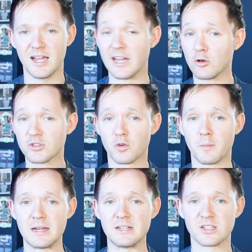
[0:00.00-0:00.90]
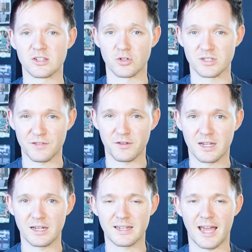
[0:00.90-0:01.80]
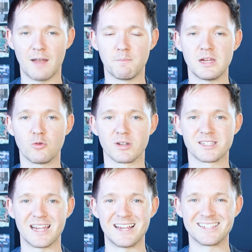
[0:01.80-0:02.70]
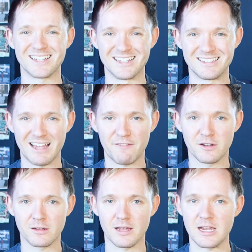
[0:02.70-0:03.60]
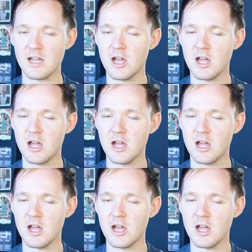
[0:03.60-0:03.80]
It also means the certificate can be retained indefinitely